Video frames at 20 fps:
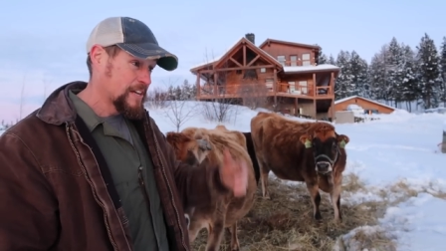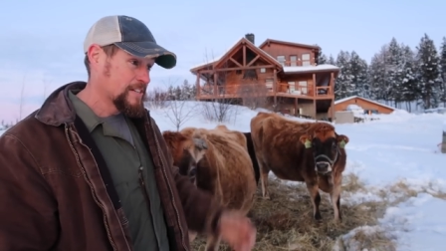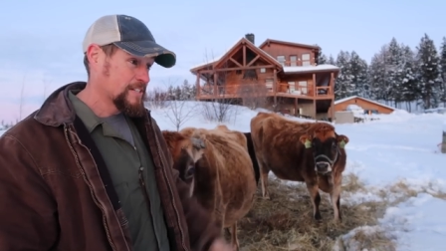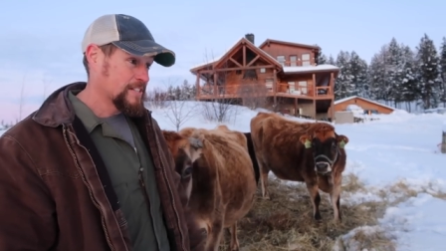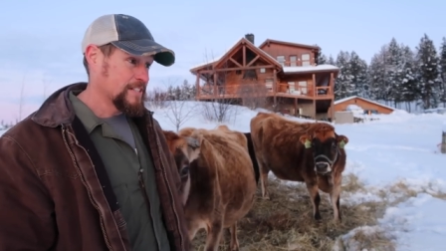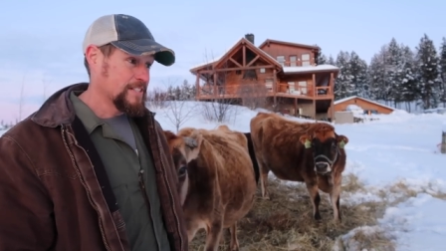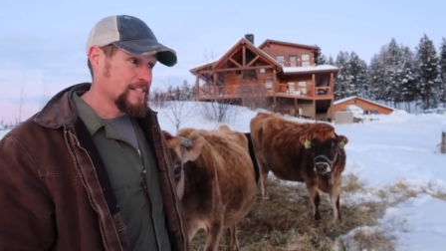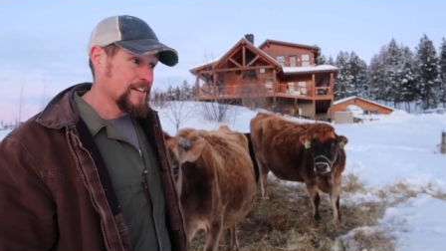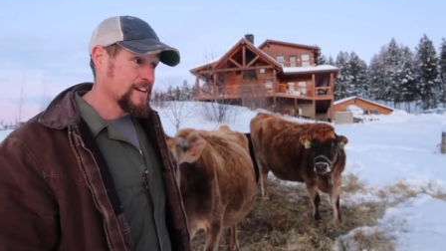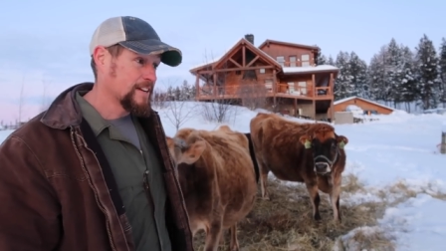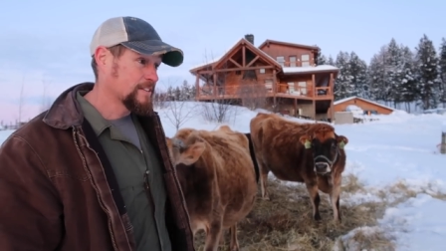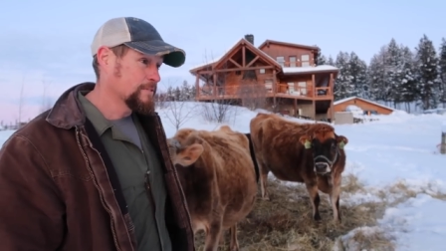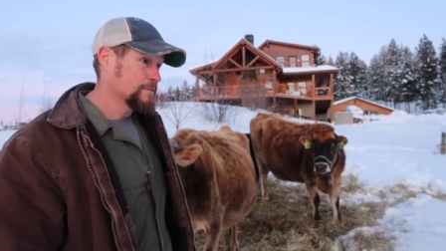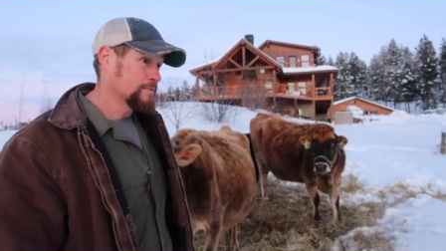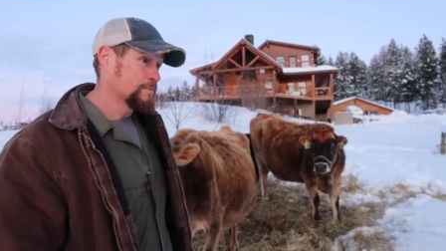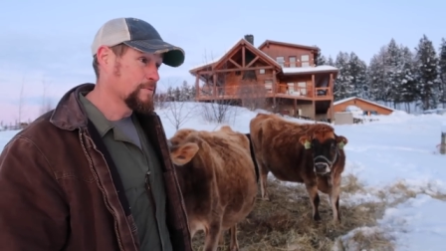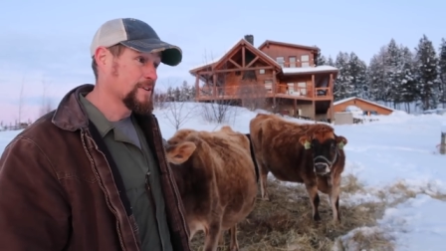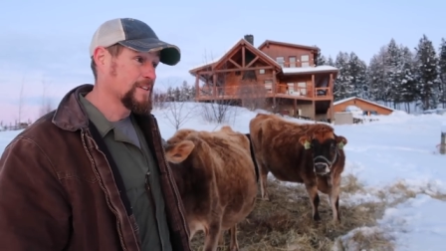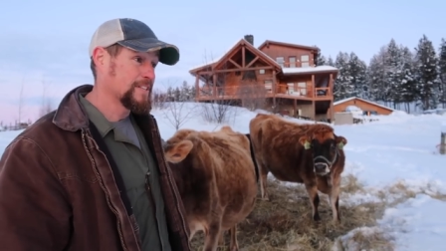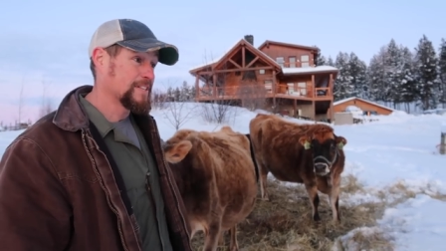She
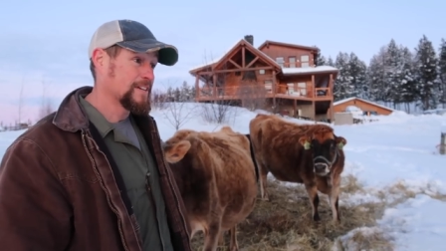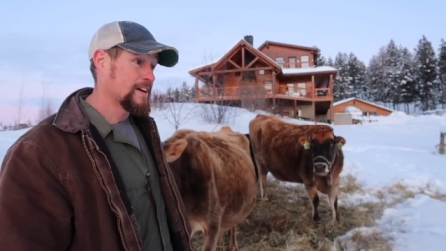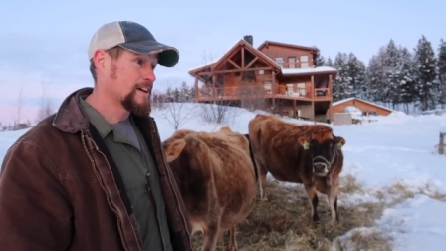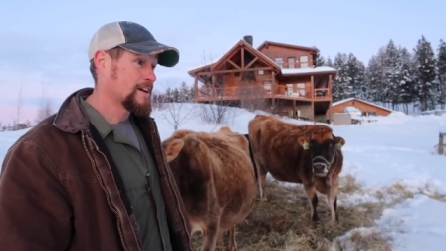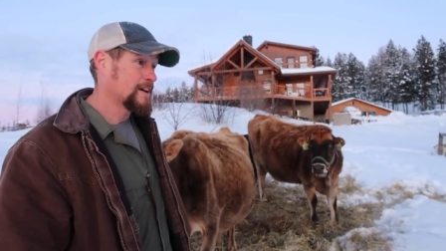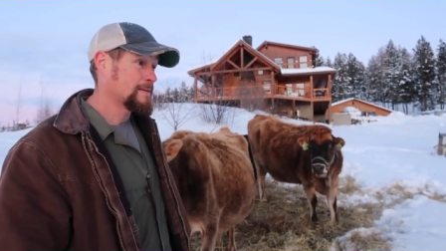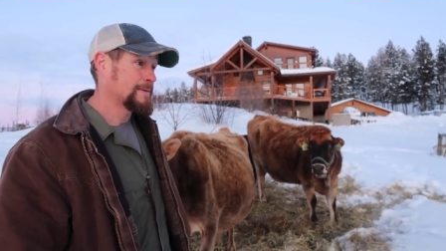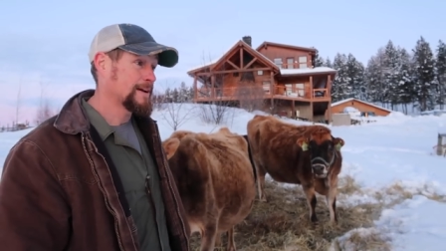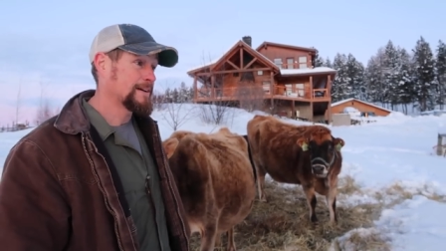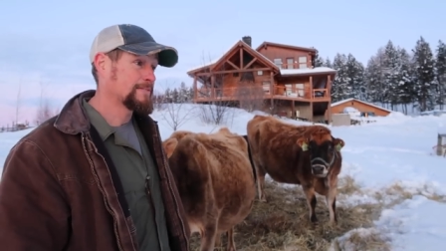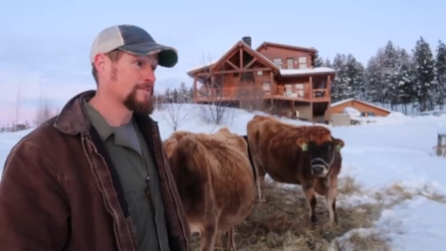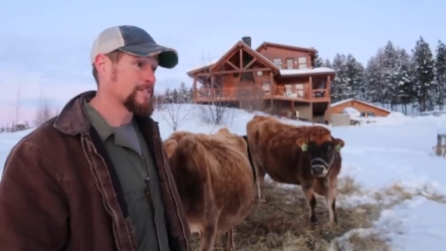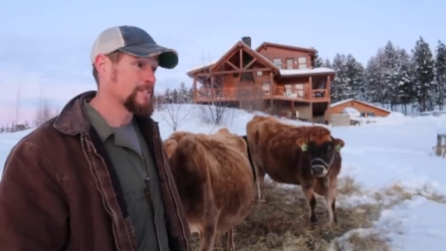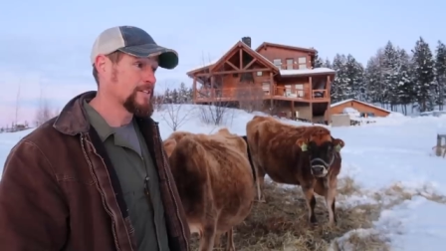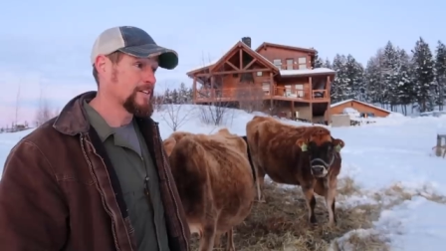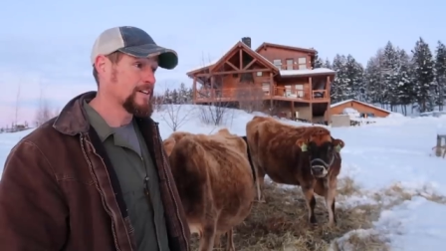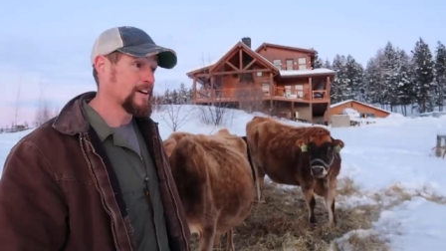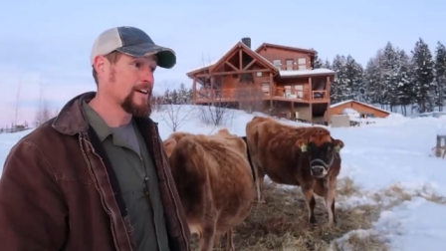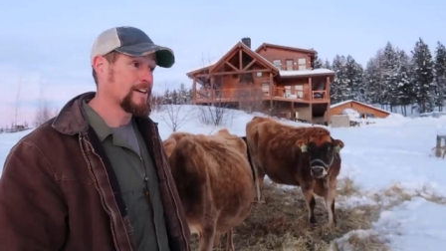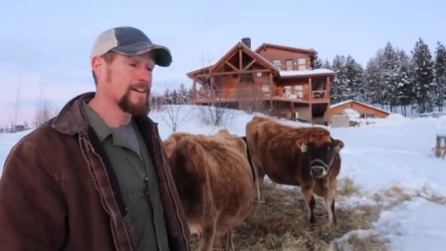cycled one time after
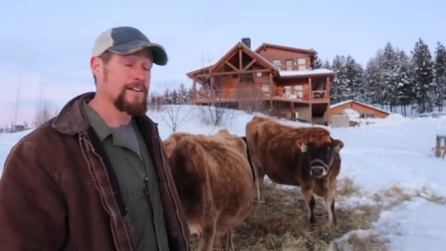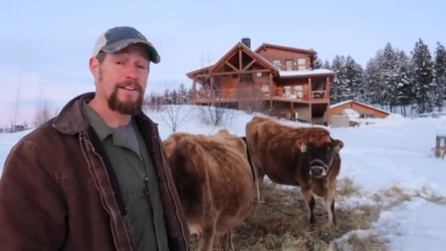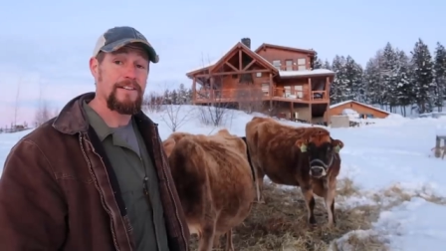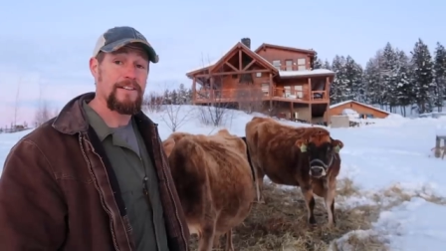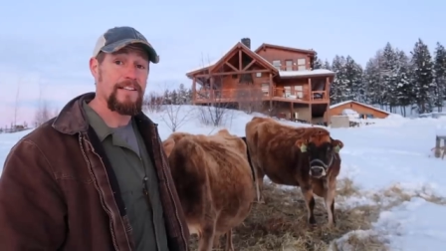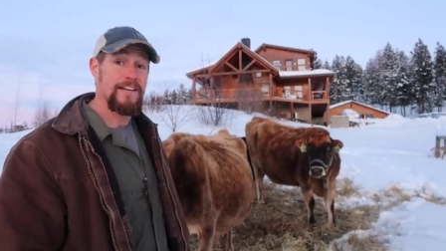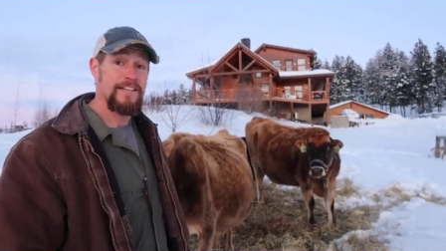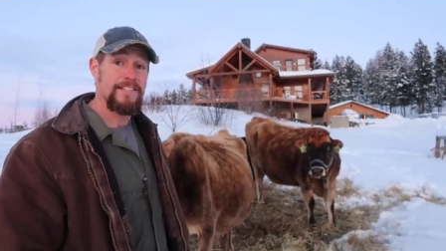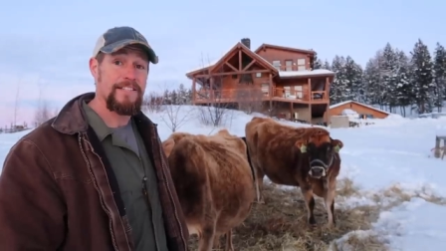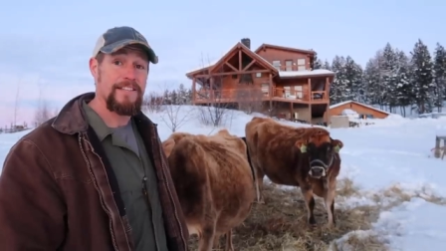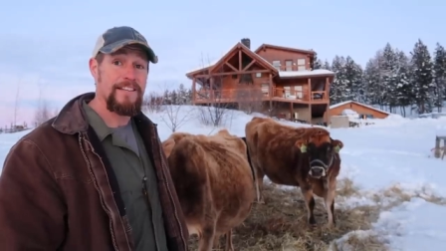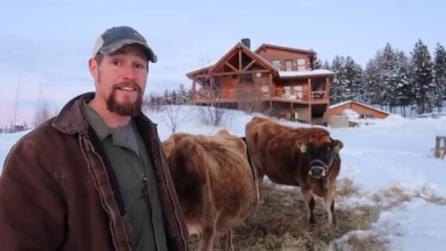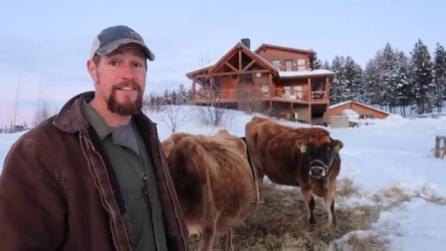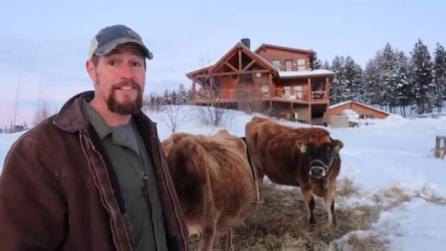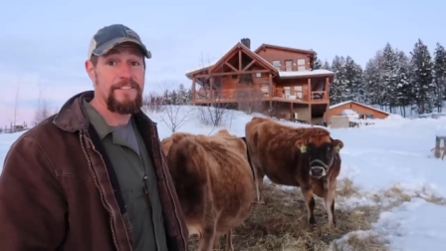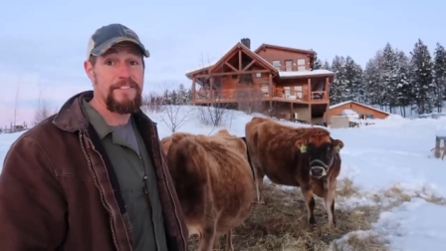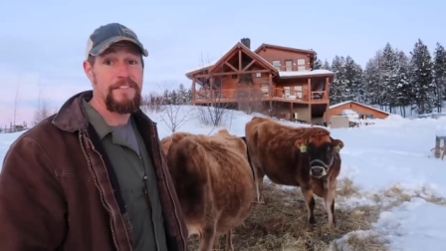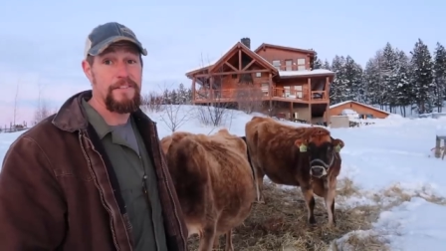she got here, and that's it.